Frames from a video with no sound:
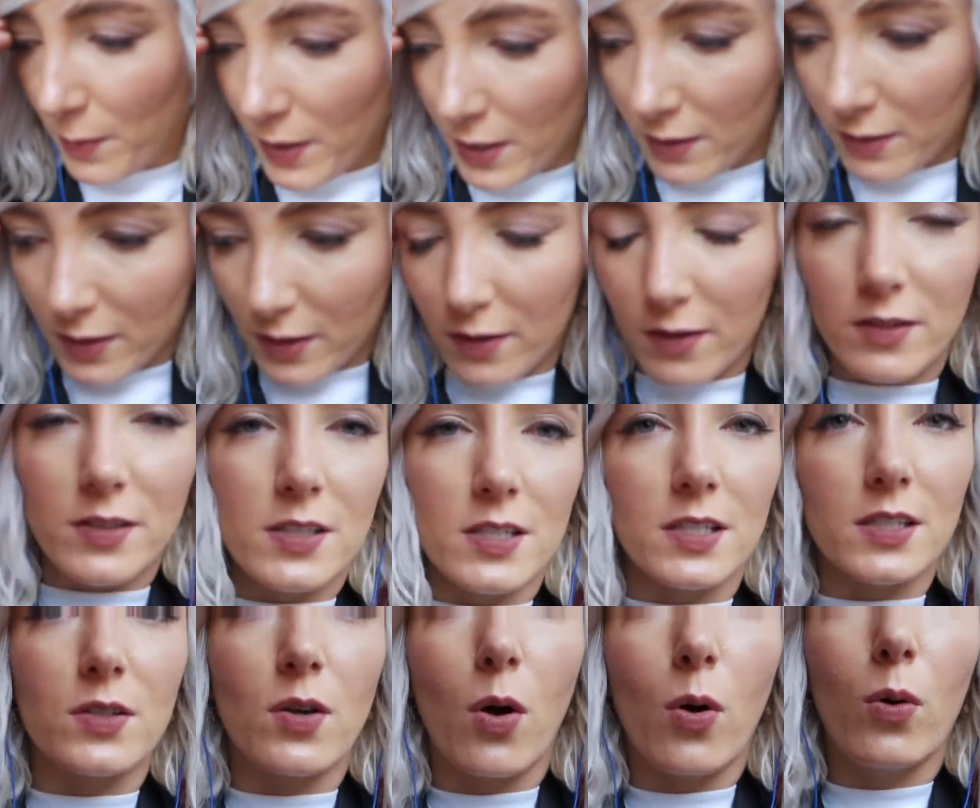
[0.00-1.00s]
apparently there's
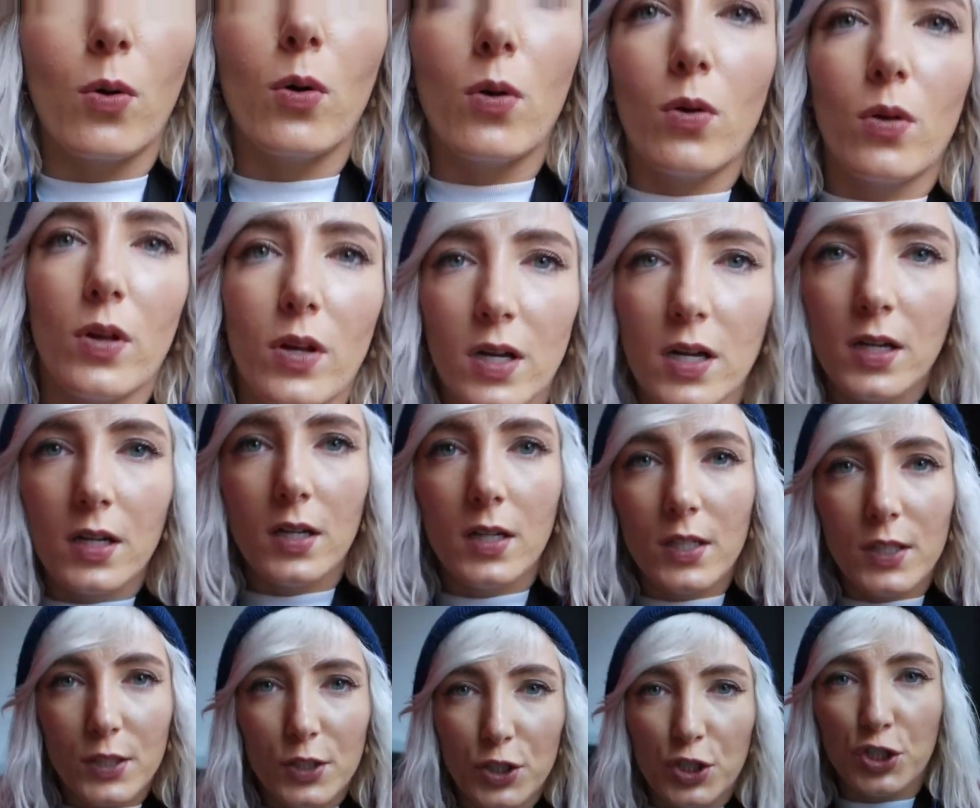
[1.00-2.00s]
this whole
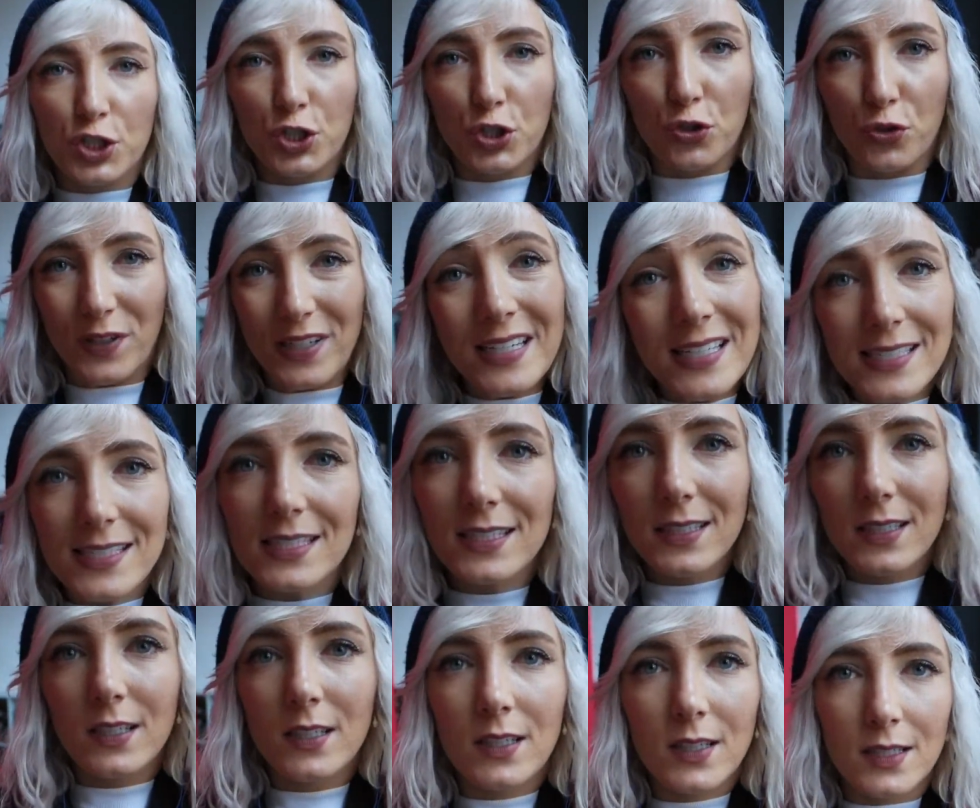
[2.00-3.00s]
street
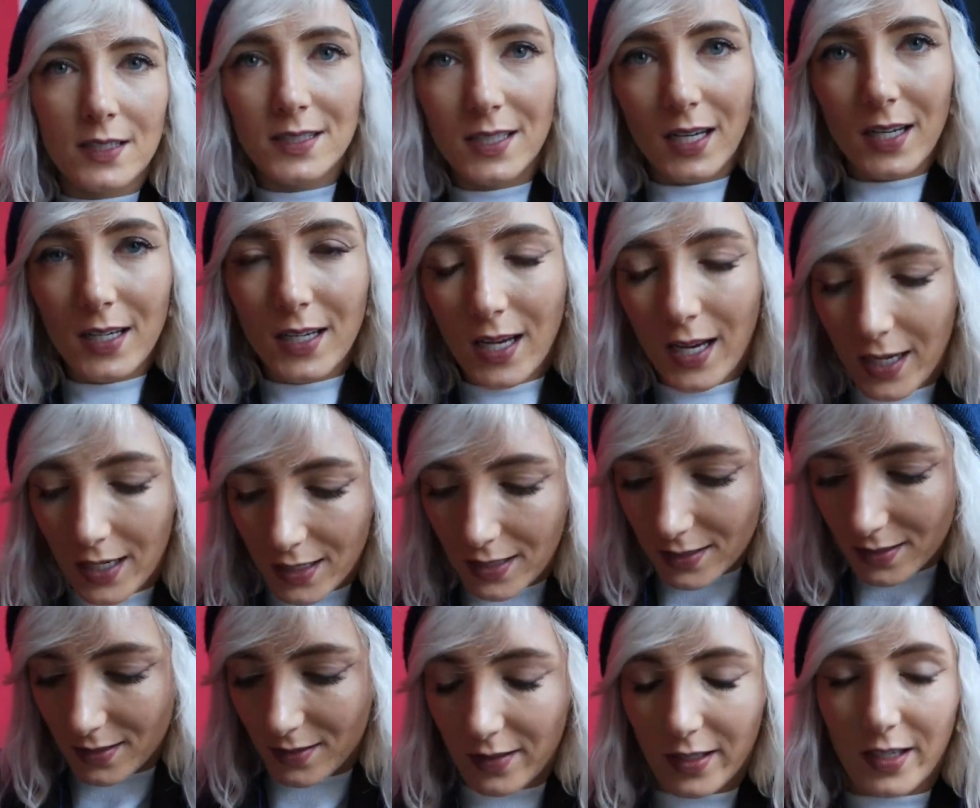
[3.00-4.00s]

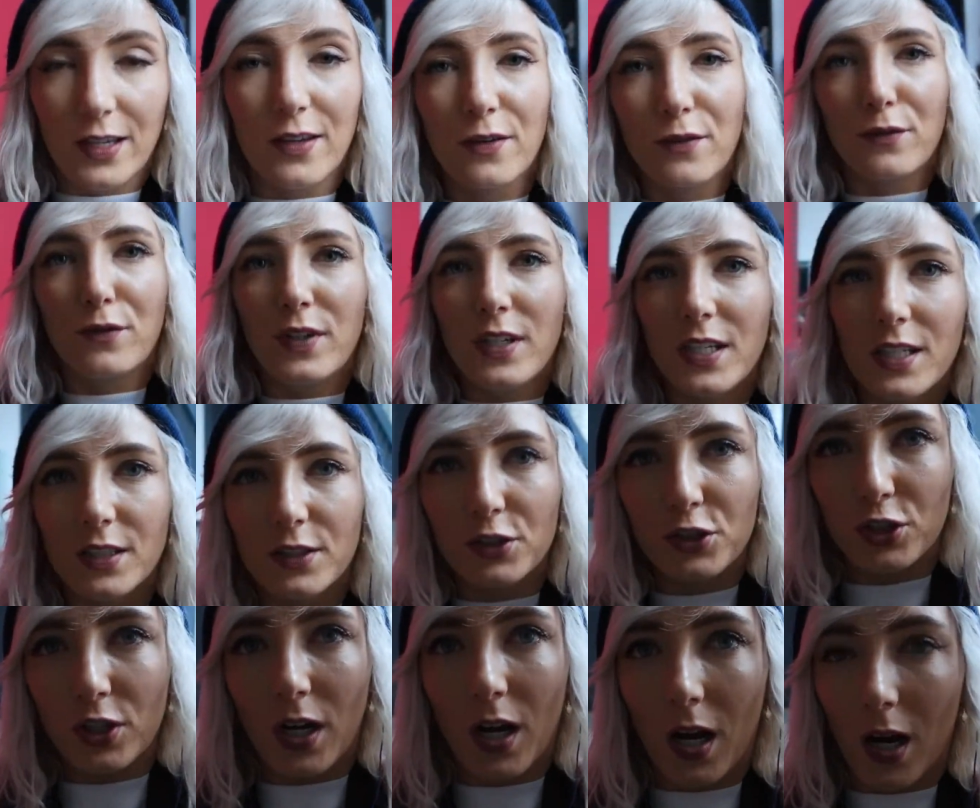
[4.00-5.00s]
dedicated to like vegan
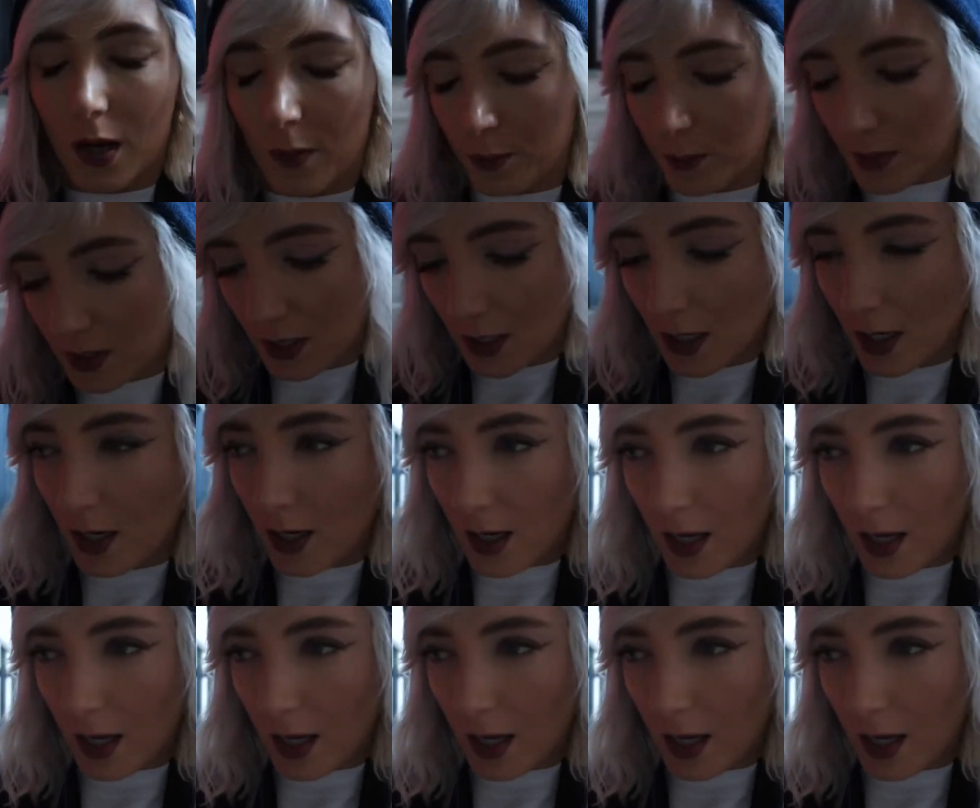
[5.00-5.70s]
shops,